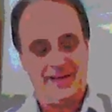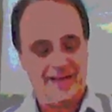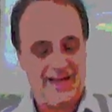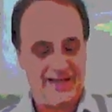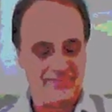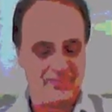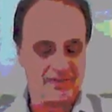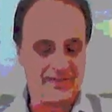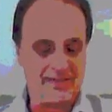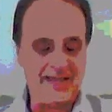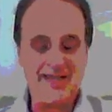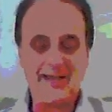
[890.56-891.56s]
And the
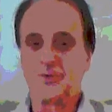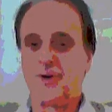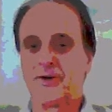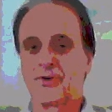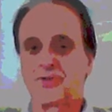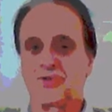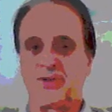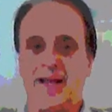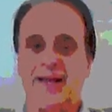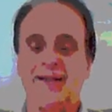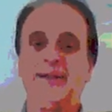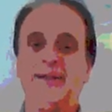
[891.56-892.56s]
key to
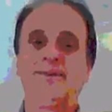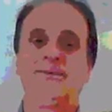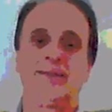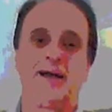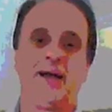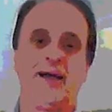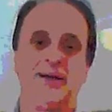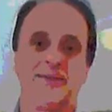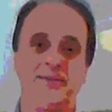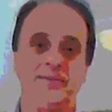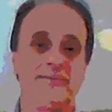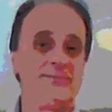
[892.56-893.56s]
understanding
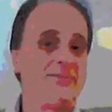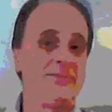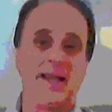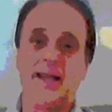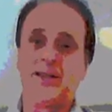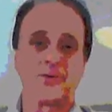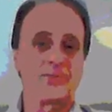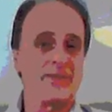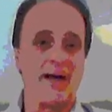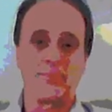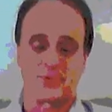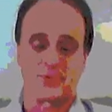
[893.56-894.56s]
Daniel
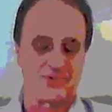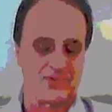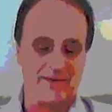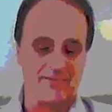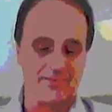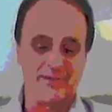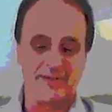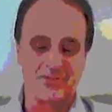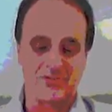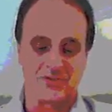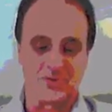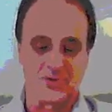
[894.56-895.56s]
chapter 7
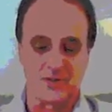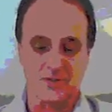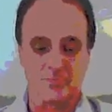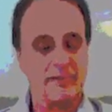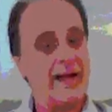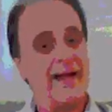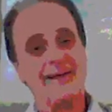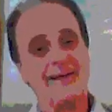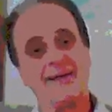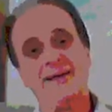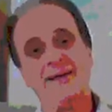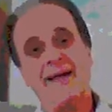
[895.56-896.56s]
is to look
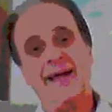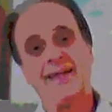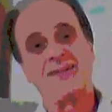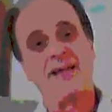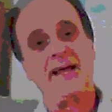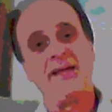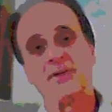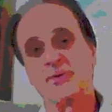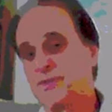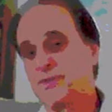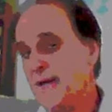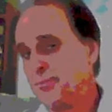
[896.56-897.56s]
back at
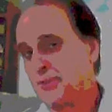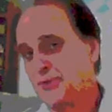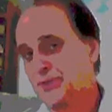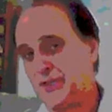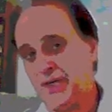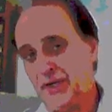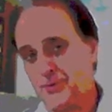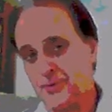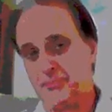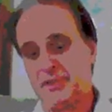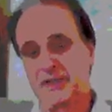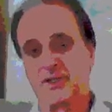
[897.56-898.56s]
Daniel chapter 2,
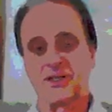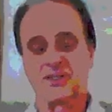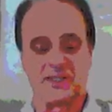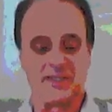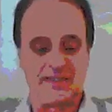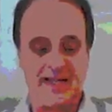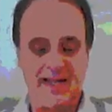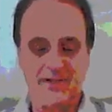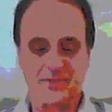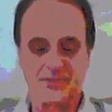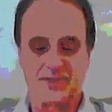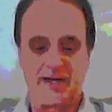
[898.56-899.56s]
because in
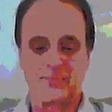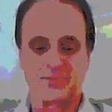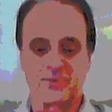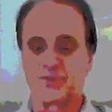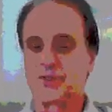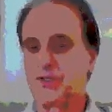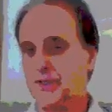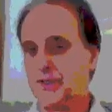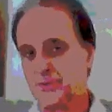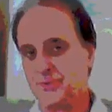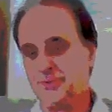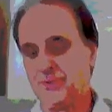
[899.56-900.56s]
Daniel chapter
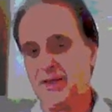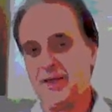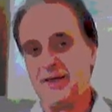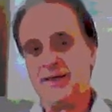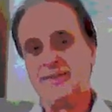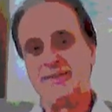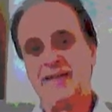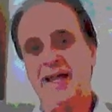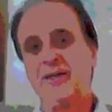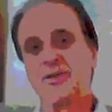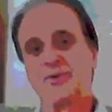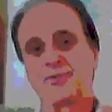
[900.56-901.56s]
2,
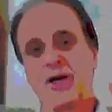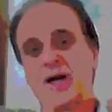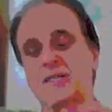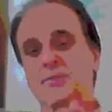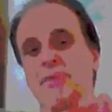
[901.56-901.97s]
Daniel talks